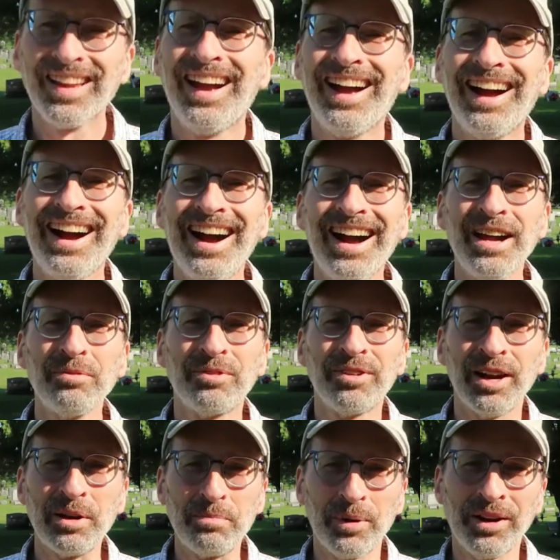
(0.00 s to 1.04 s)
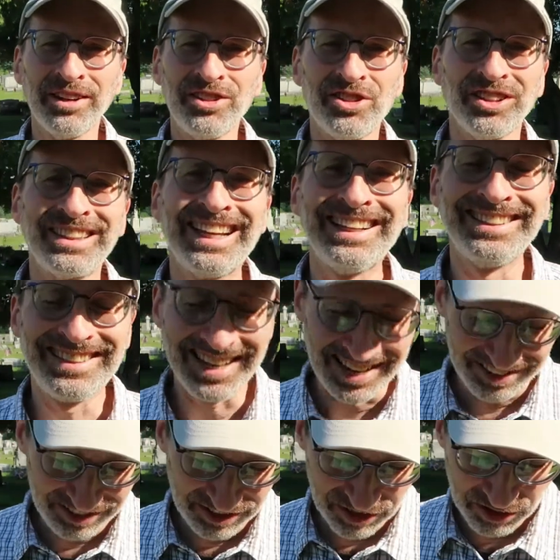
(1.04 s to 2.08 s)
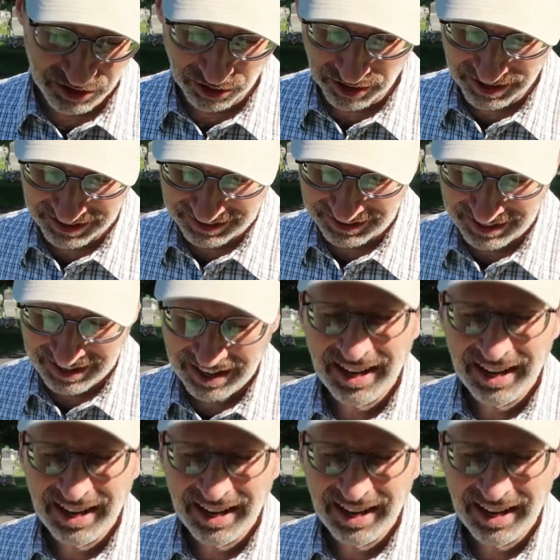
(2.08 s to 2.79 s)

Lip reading: Hi, I'm Greg Berdinger, Ghent Town historian.